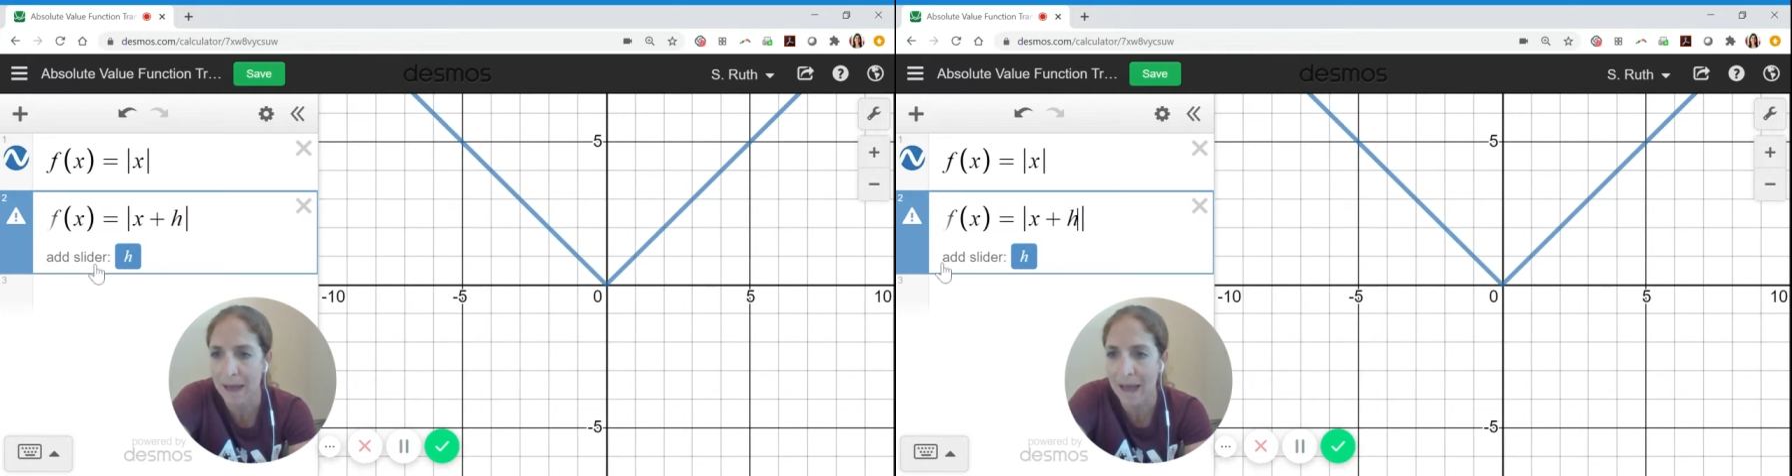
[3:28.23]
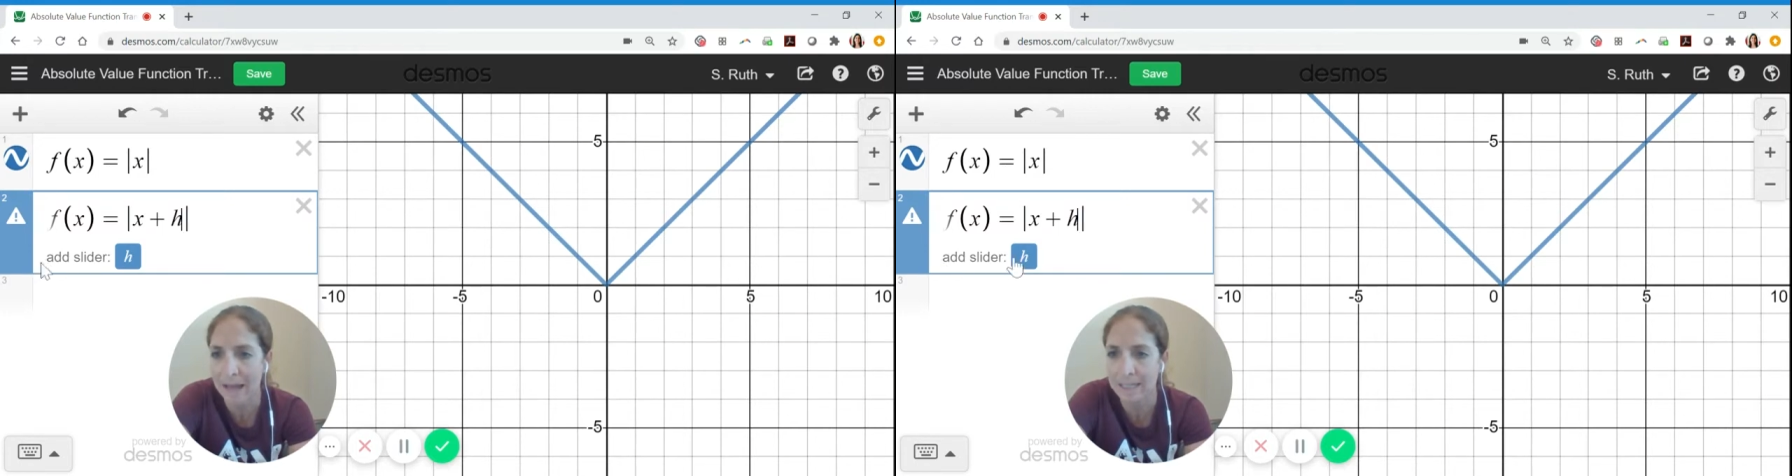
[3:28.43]

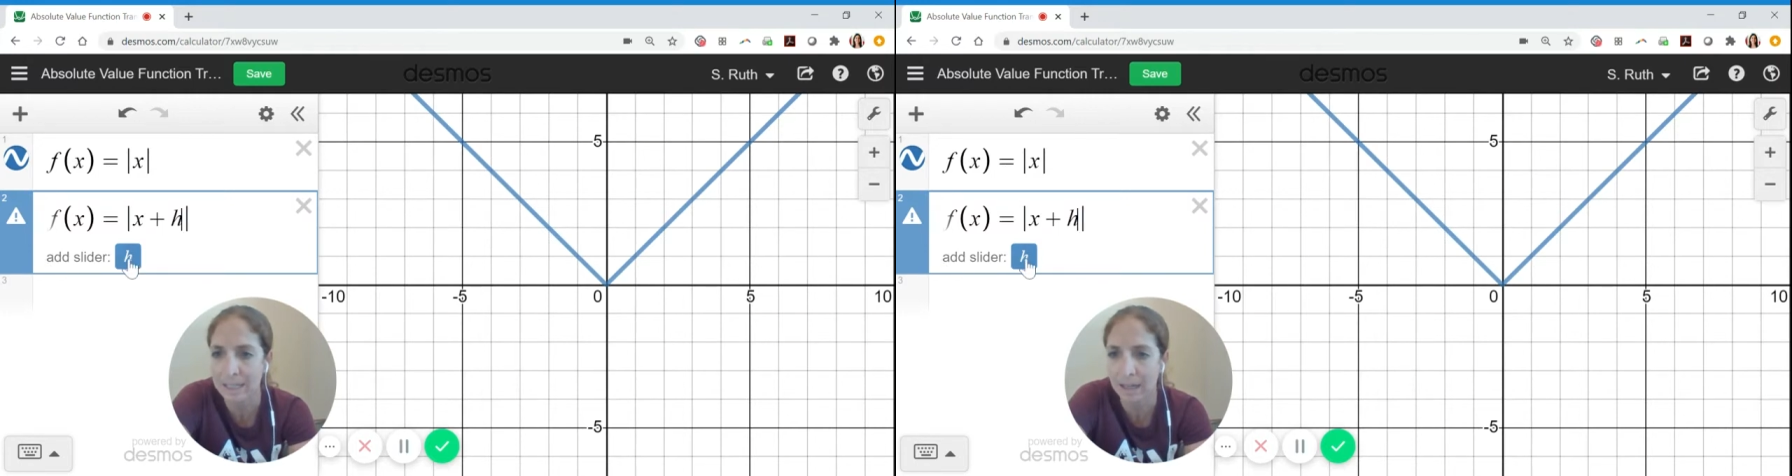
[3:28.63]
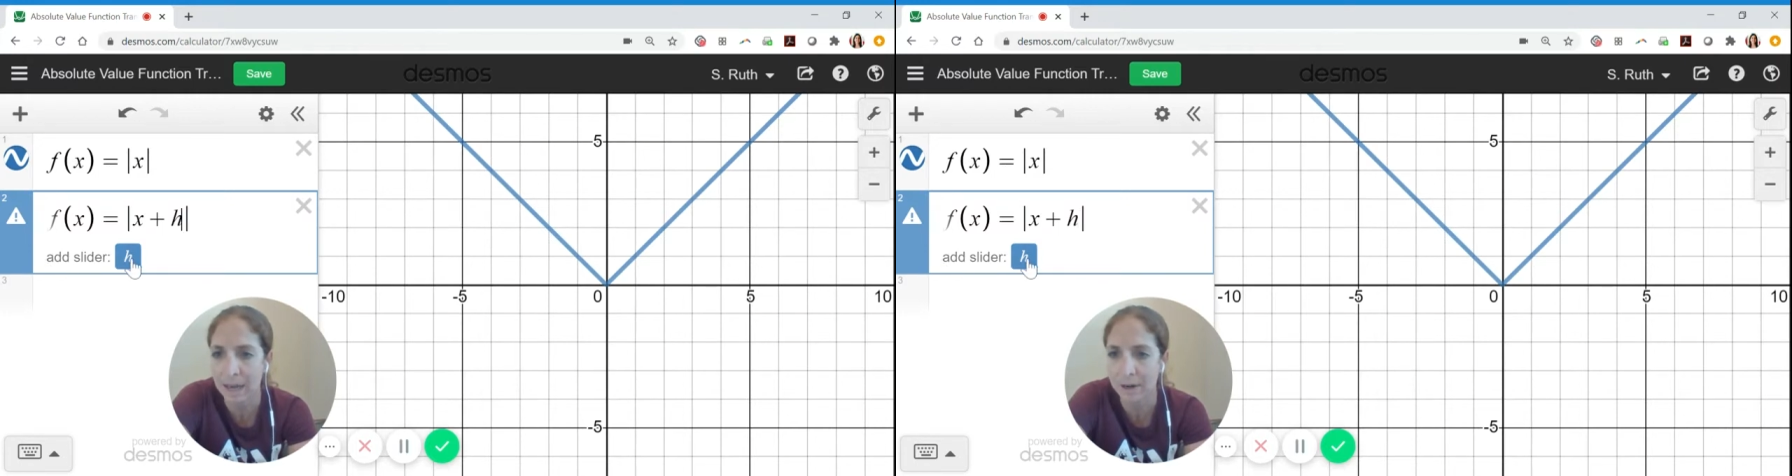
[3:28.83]
add
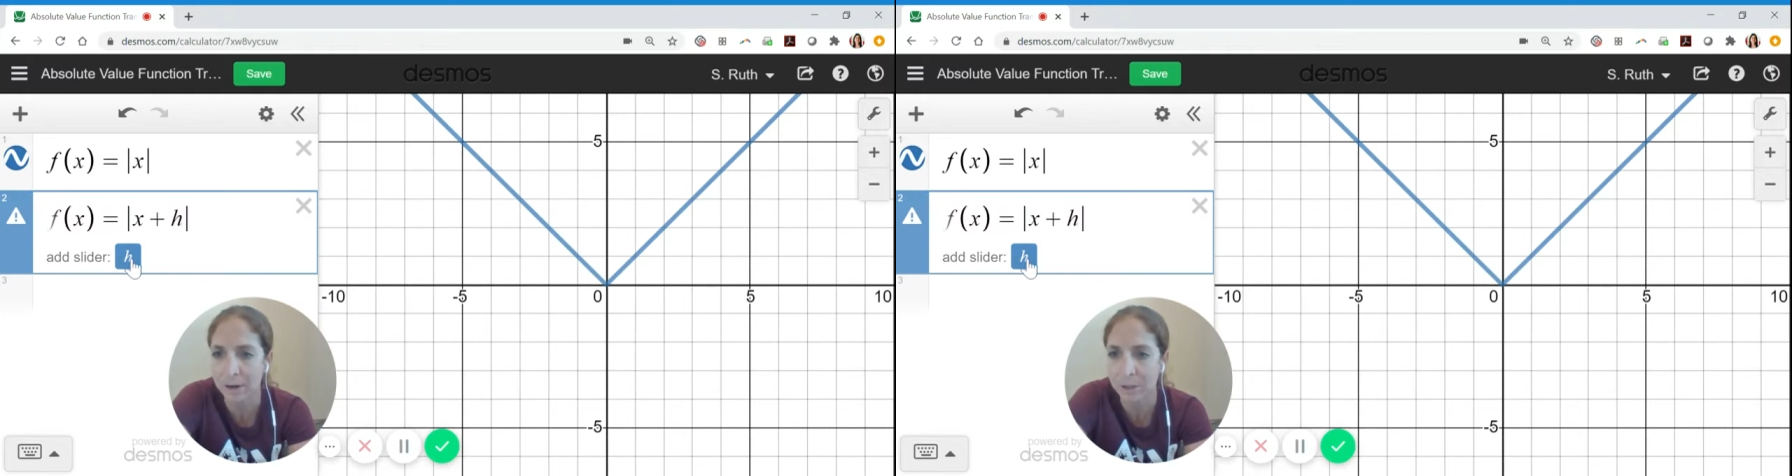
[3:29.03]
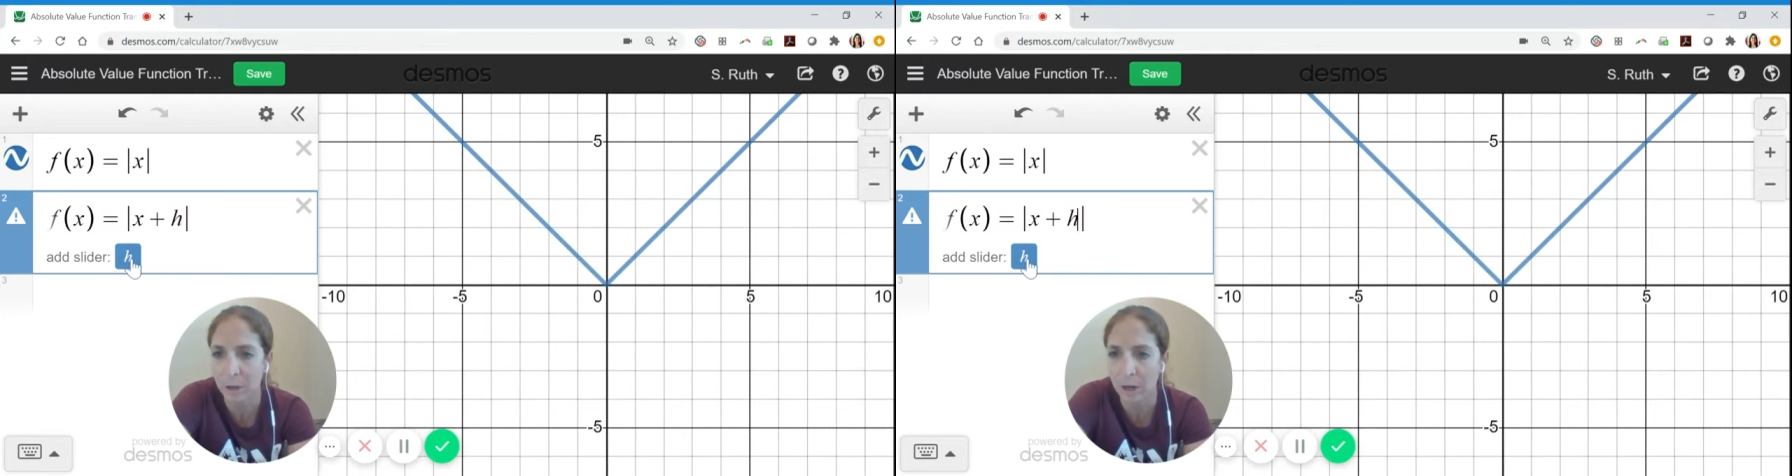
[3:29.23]

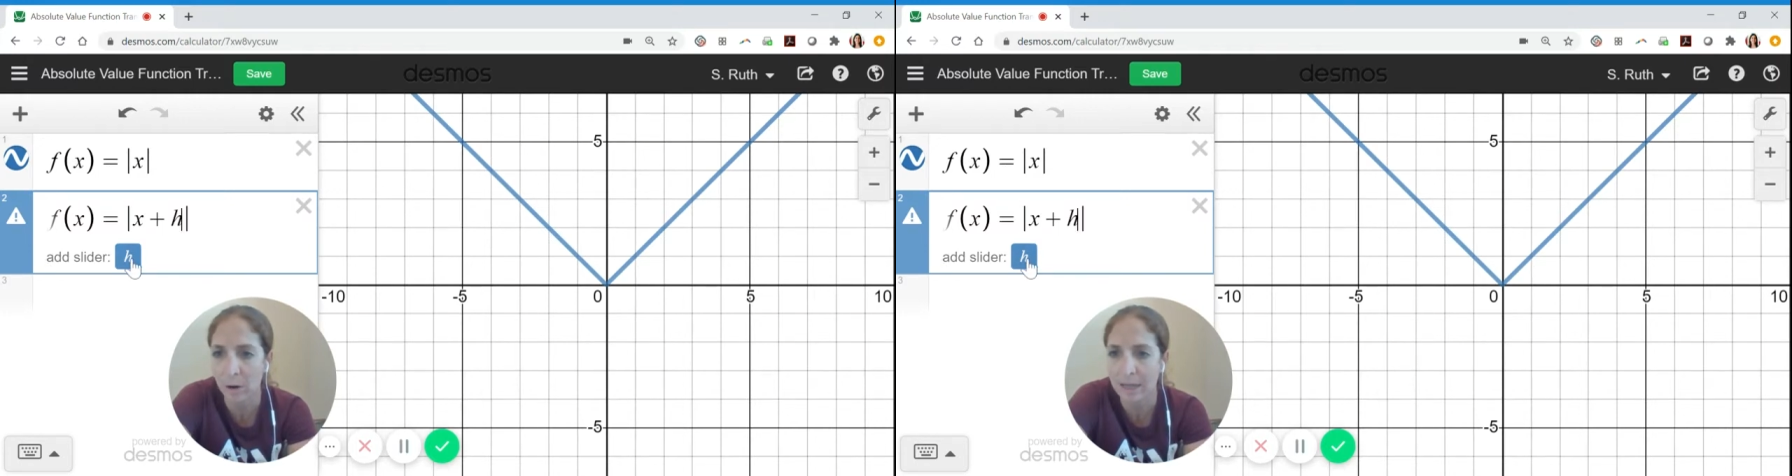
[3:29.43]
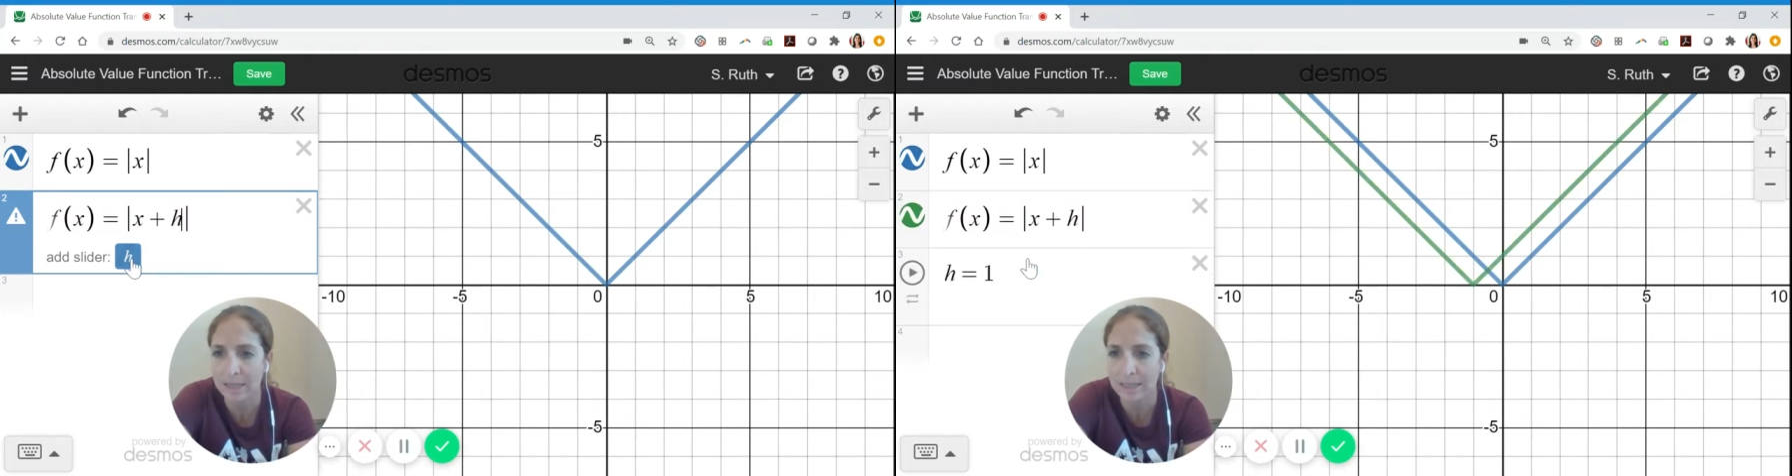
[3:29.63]
slider, so I go
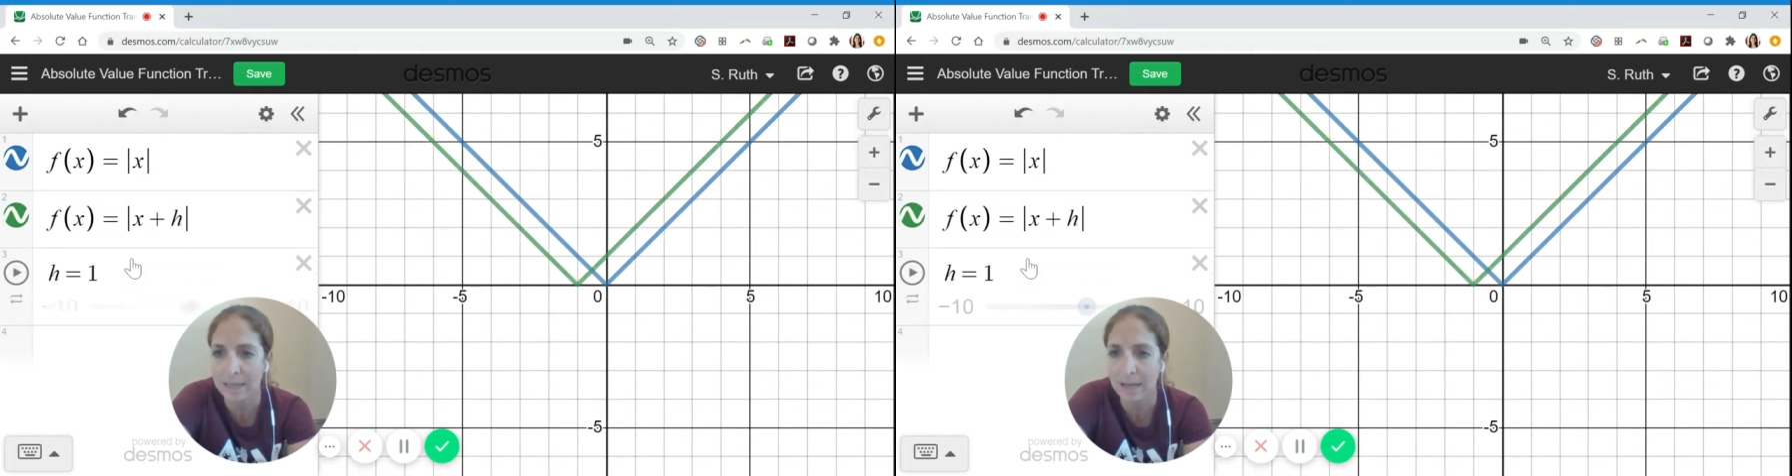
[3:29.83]
ahead and say,